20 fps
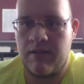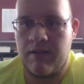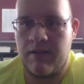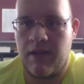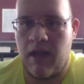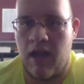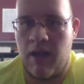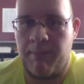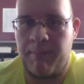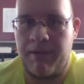
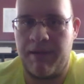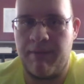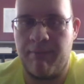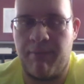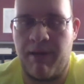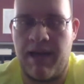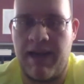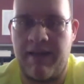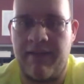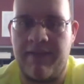copy
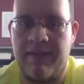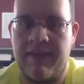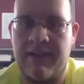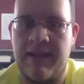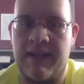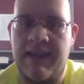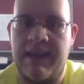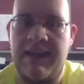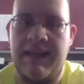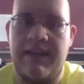and paste the
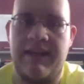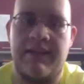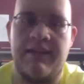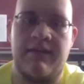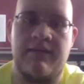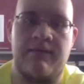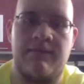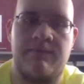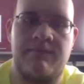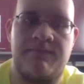
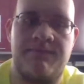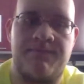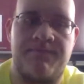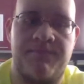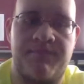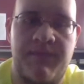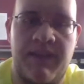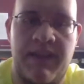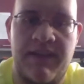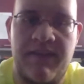link
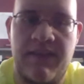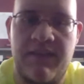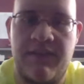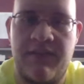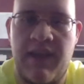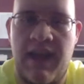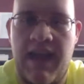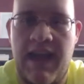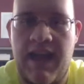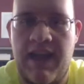in the
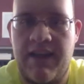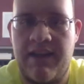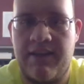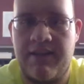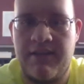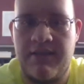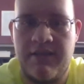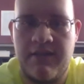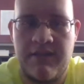chat,